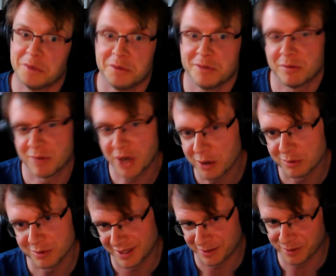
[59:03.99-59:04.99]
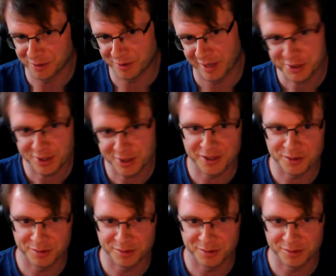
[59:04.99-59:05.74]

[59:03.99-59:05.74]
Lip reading: you don't know that it won't crash. Like